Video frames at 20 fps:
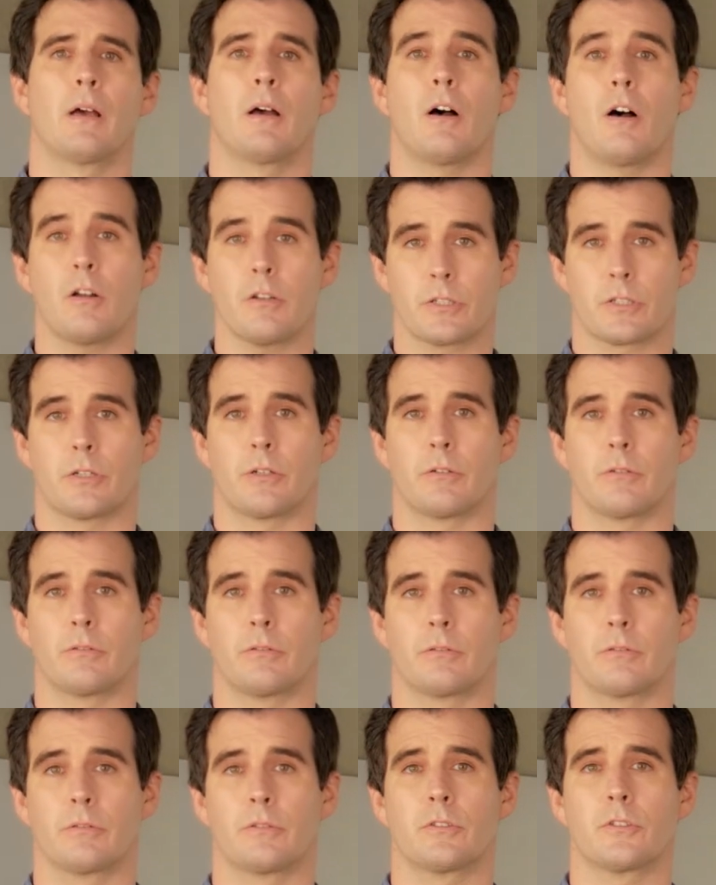Also,
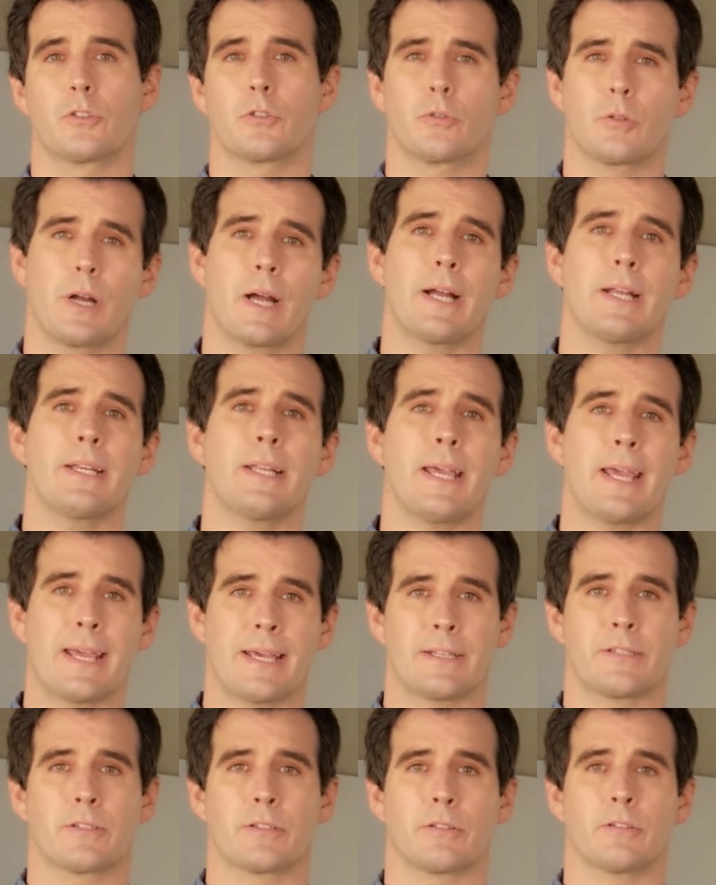try to
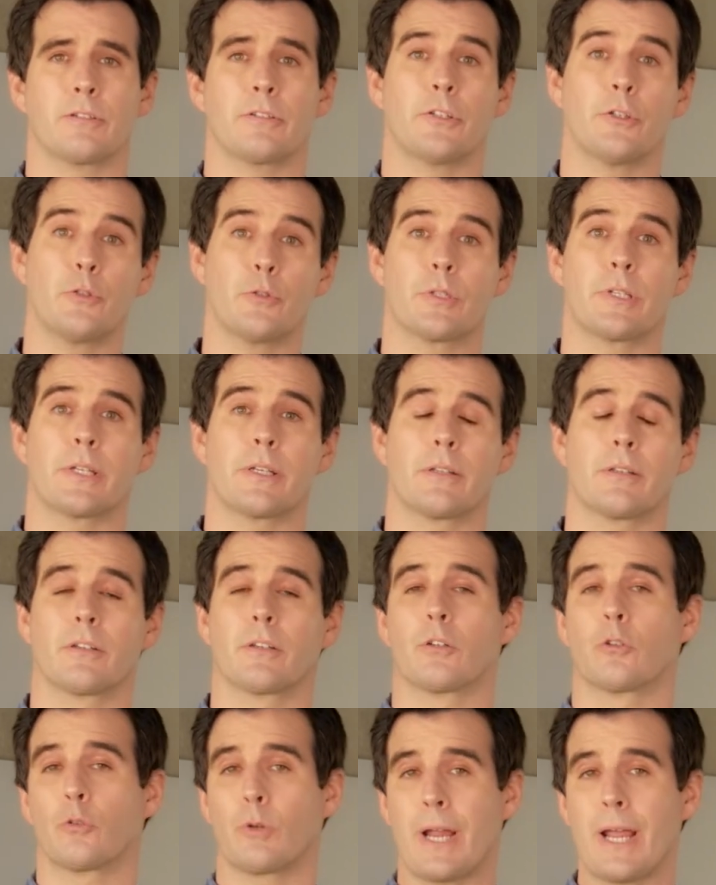answer using the
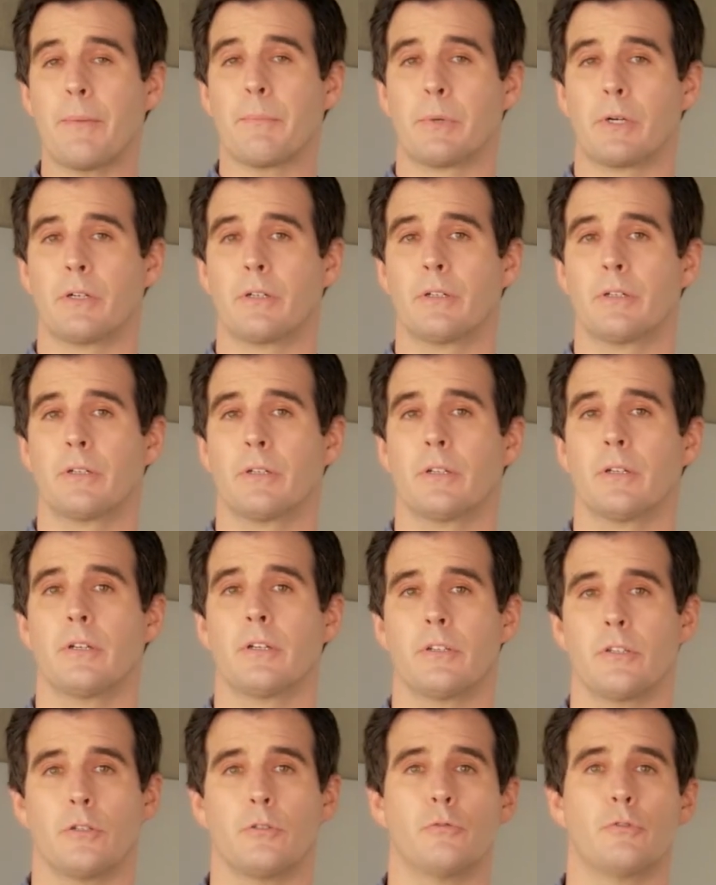grammar
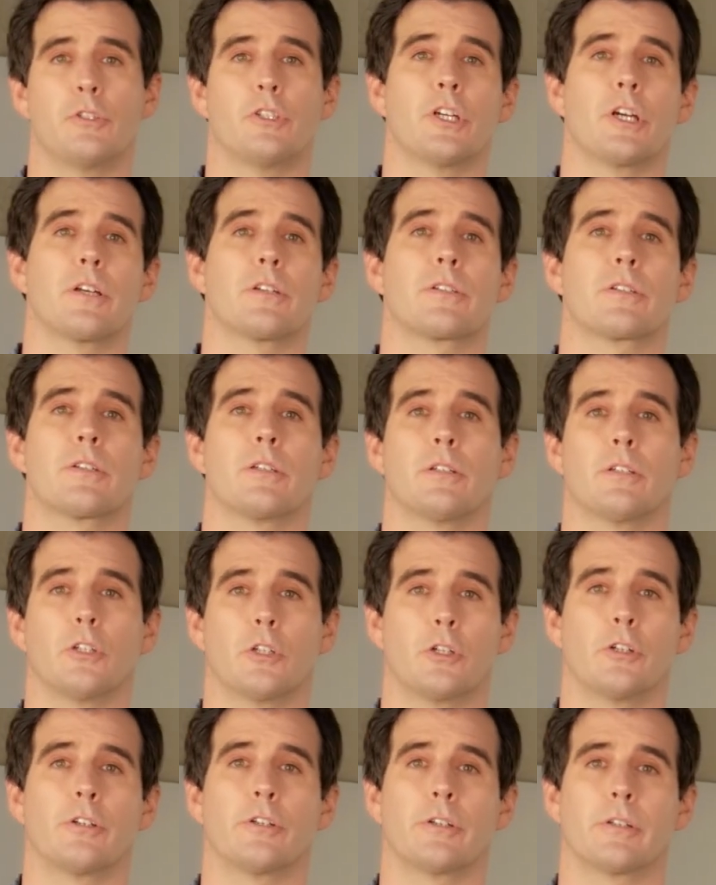you just
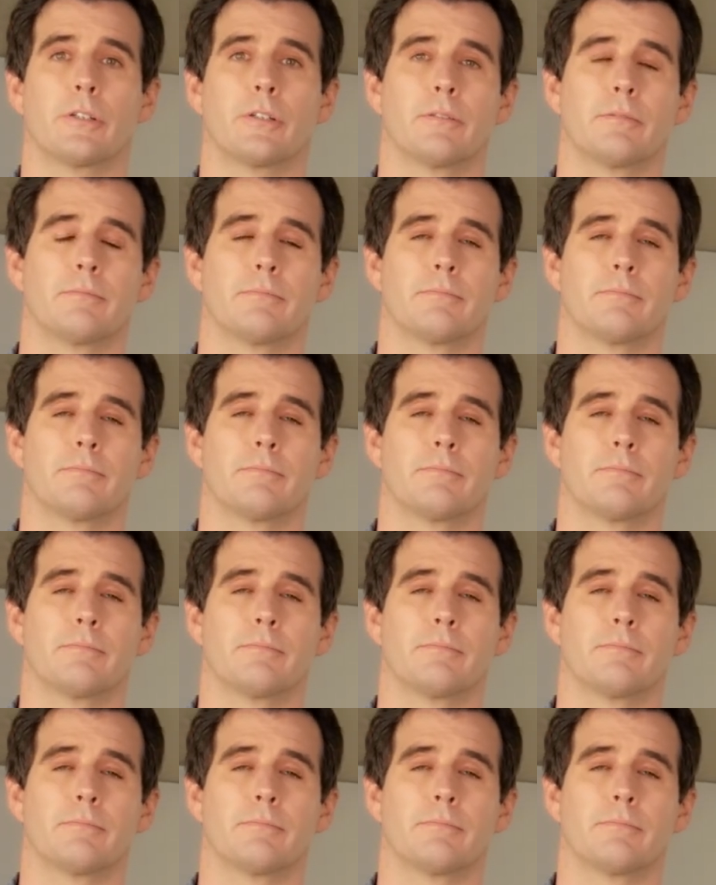learned.